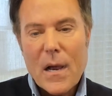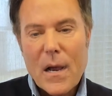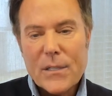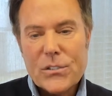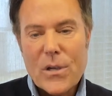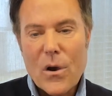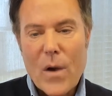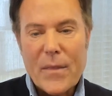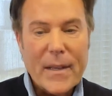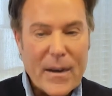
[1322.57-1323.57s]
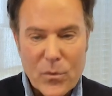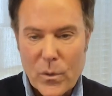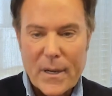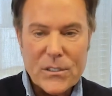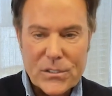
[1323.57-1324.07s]
Uh, so I think
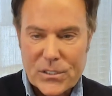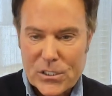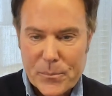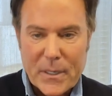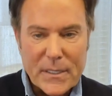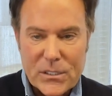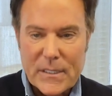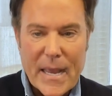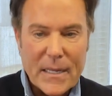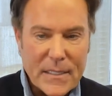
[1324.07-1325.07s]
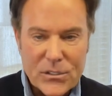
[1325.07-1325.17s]
everyone else is experiencing that.